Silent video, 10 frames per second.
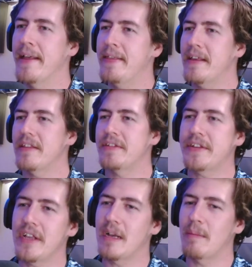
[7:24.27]
I think this
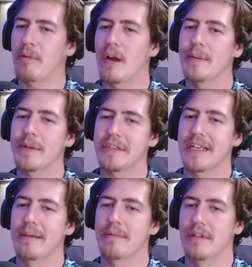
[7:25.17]
is like a prime
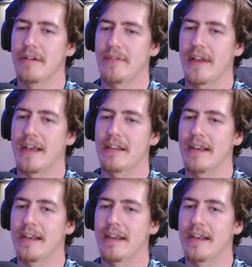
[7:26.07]
example of that.